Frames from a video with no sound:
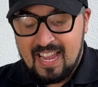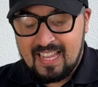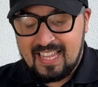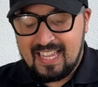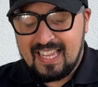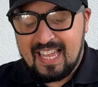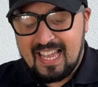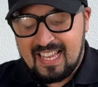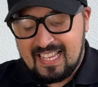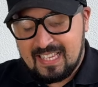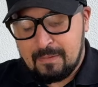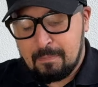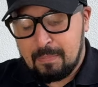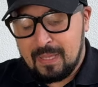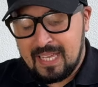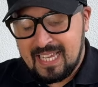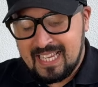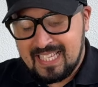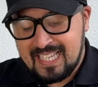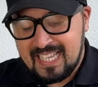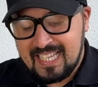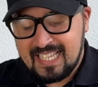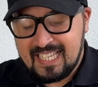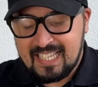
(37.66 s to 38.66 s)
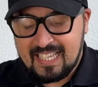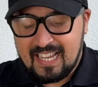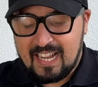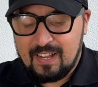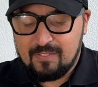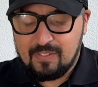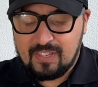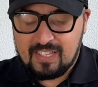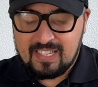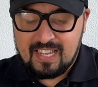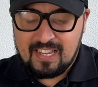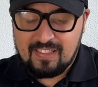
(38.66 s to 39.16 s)
and it gets placed
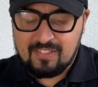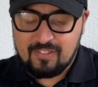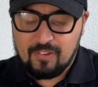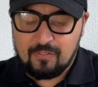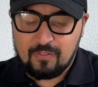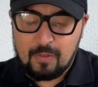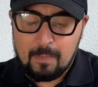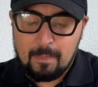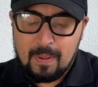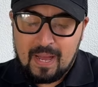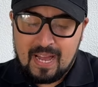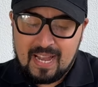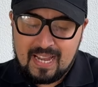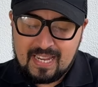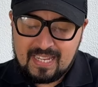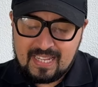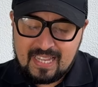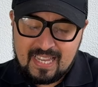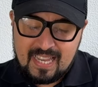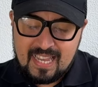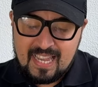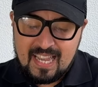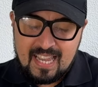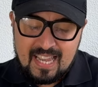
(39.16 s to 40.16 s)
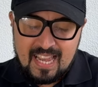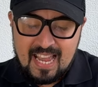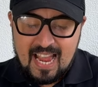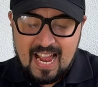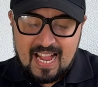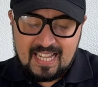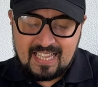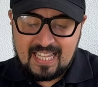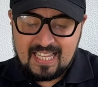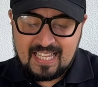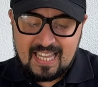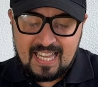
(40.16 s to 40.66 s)
inside the centre of the pack
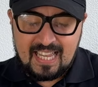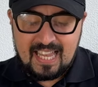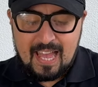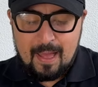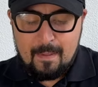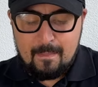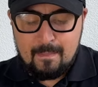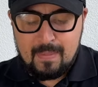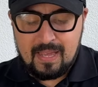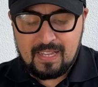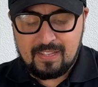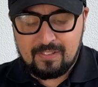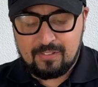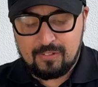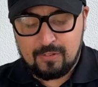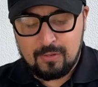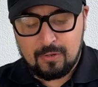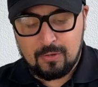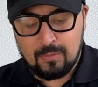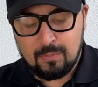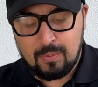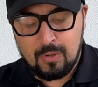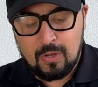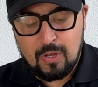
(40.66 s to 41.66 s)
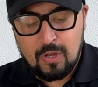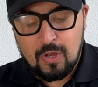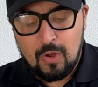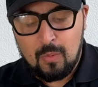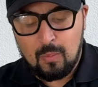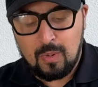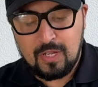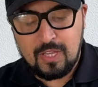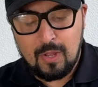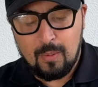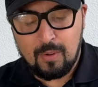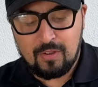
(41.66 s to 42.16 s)
and it can get mixed up.
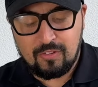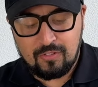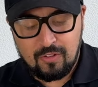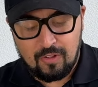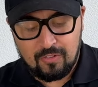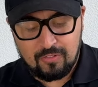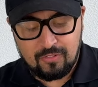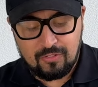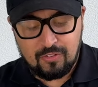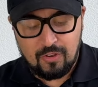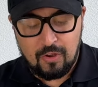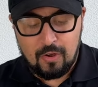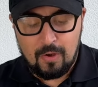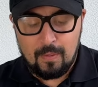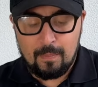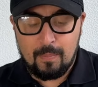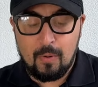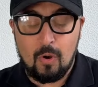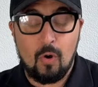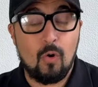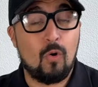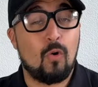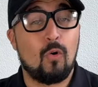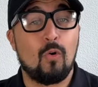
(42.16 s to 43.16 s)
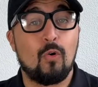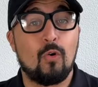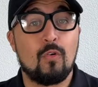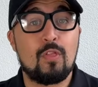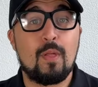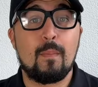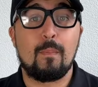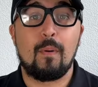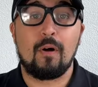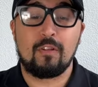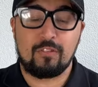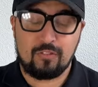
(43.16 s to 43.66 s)
We know it's not on top or
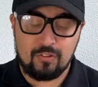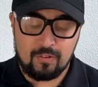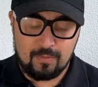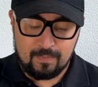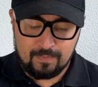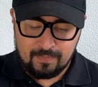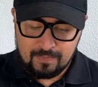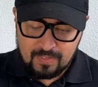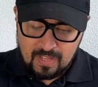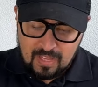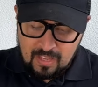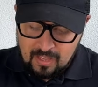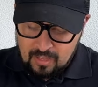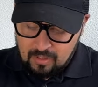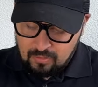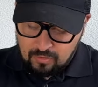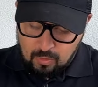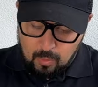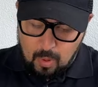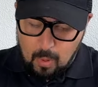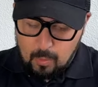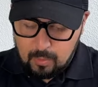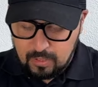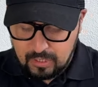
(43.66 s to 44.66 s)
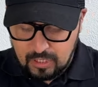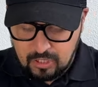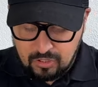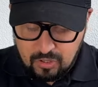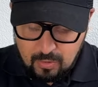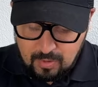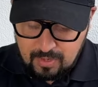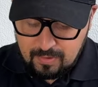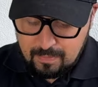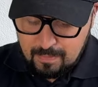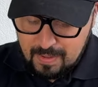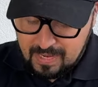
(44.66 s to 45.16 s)
the bottom. So what we're going to
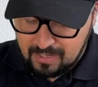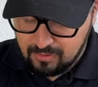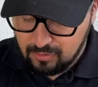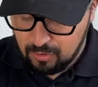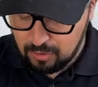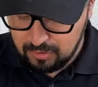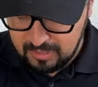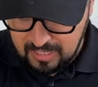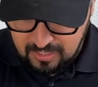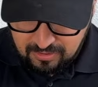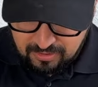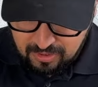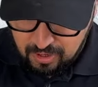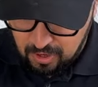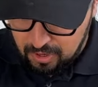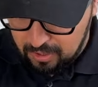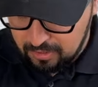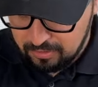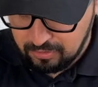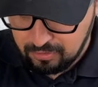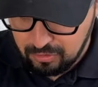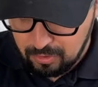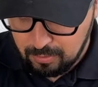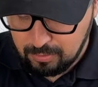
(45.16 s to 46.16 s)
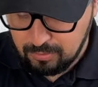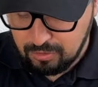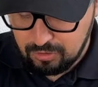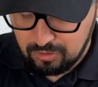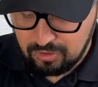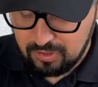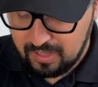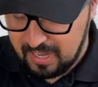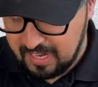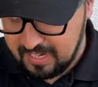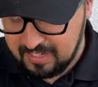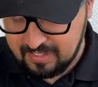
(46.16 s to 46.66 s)
do is mix all these cards up
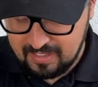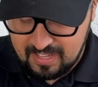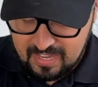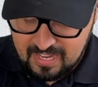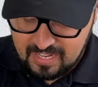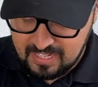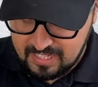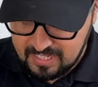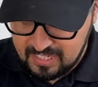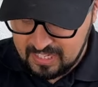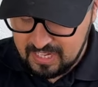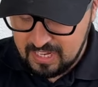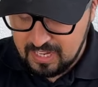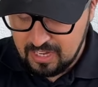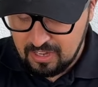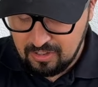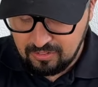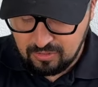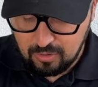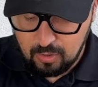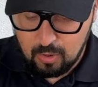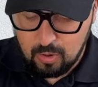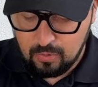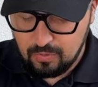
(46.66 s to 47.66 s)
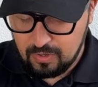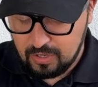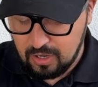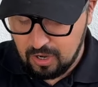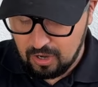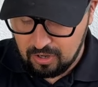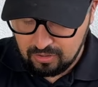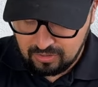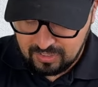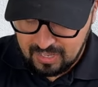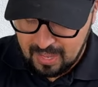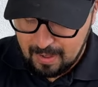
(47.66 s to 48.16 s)
just like this. So all the
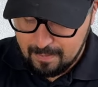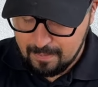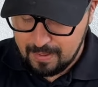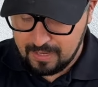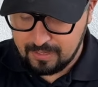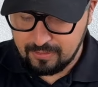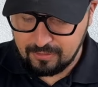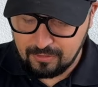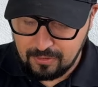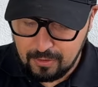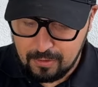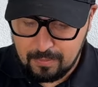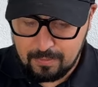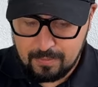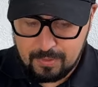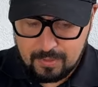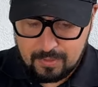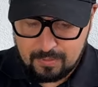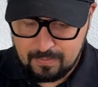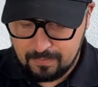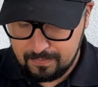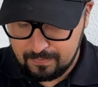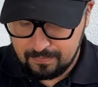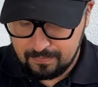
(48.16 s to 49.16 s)
cards get mixed up.